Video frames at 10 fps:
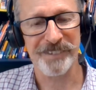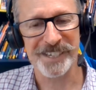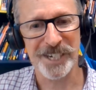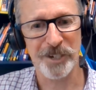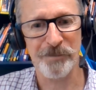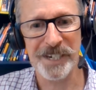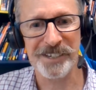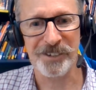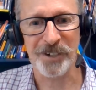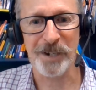It doesn't mean
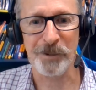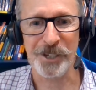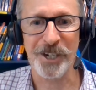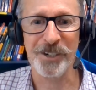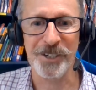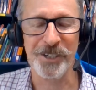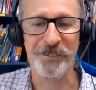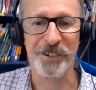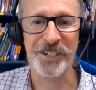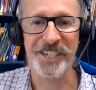you're able to go to
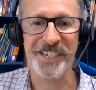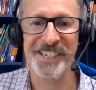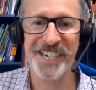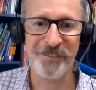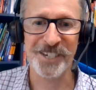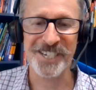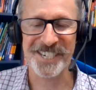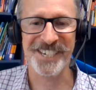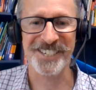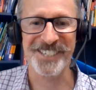university and have a
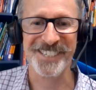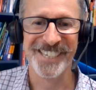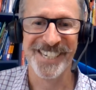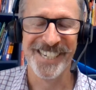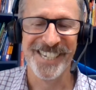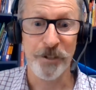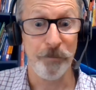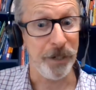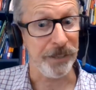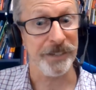discussion,
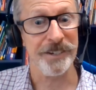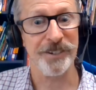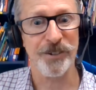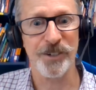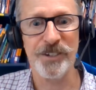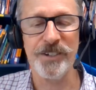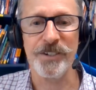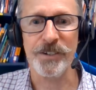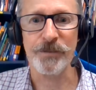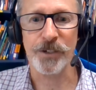but this is good
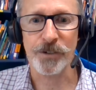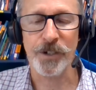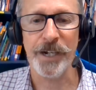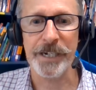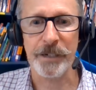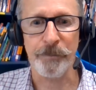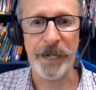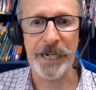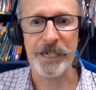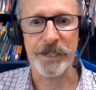news if you're trying to
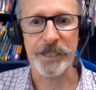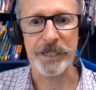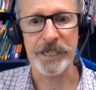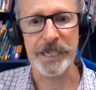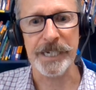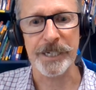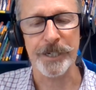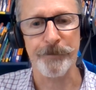pass this test.